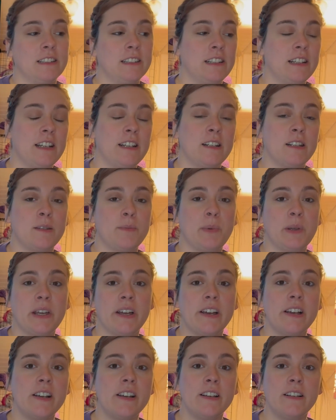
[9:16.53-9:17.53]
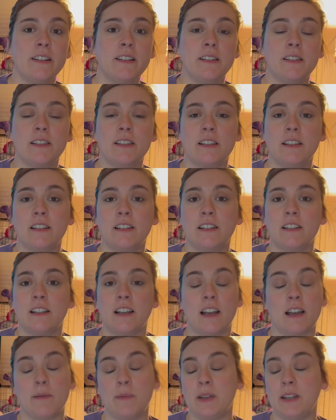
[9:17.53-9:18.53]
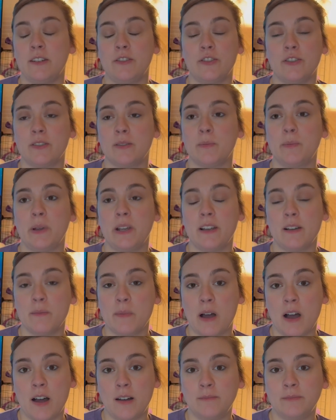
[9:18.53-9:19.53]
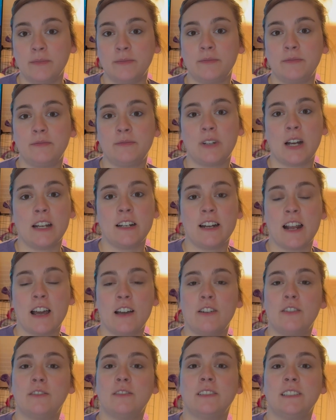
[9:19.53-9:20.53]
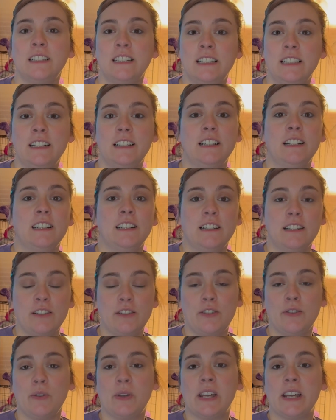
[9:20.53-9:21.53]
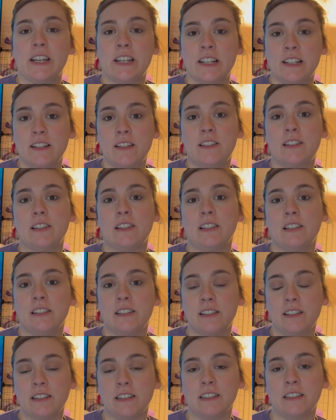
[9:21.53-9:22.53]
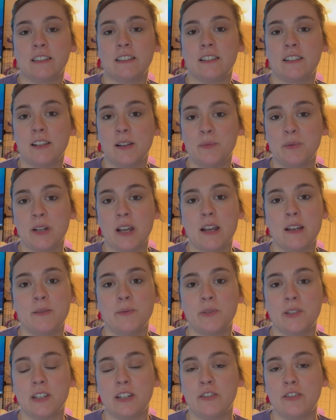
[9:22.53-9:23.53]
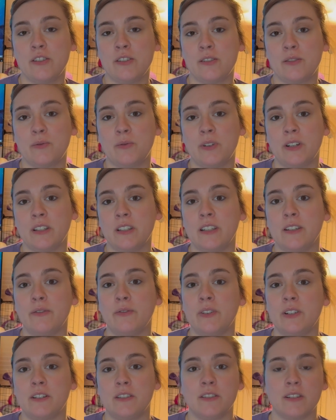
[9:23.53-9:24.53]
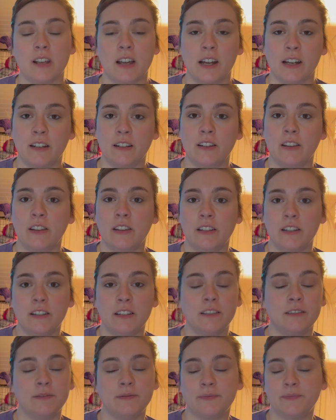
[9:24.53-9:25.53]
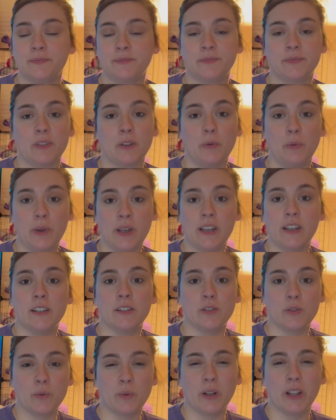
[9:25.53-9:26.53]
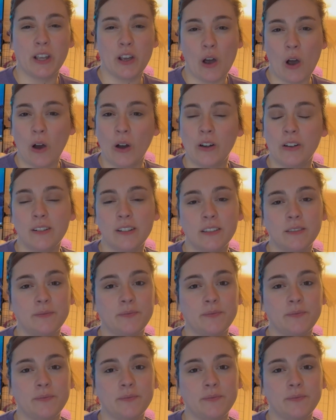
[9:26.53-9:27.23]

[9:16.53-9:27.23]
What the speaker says: it's because, I mean, just being a mom right now, 2 kids, sometimes it just really feels like the week is really hard.